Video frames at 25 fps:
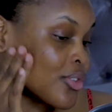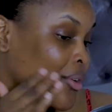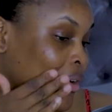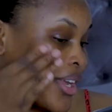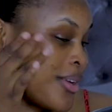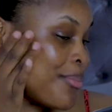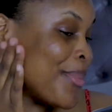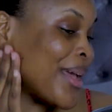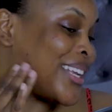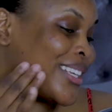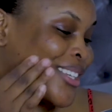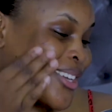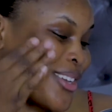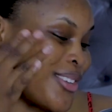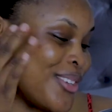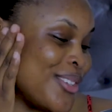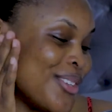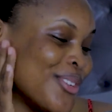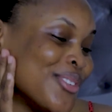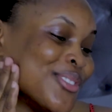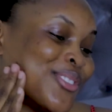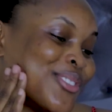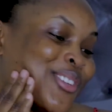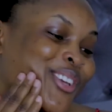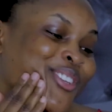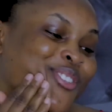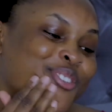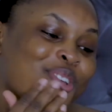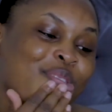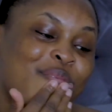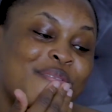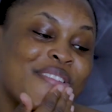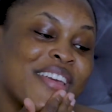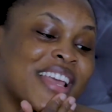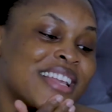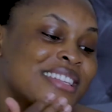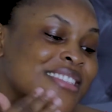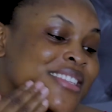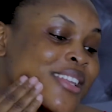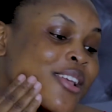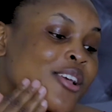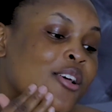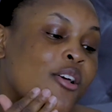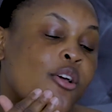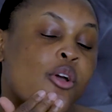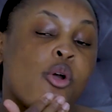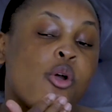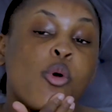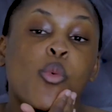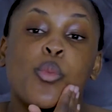Make sure you don't touch your face
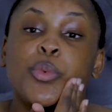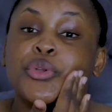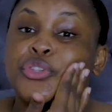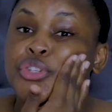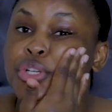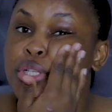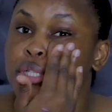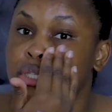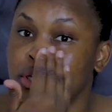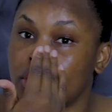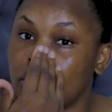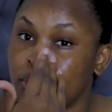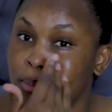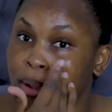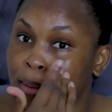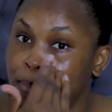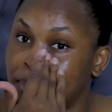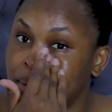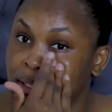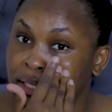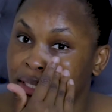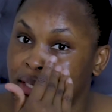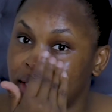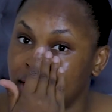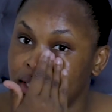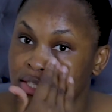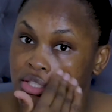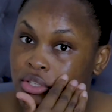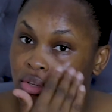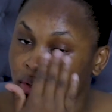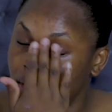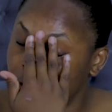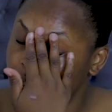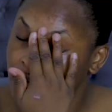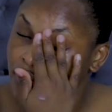with your serum applicator.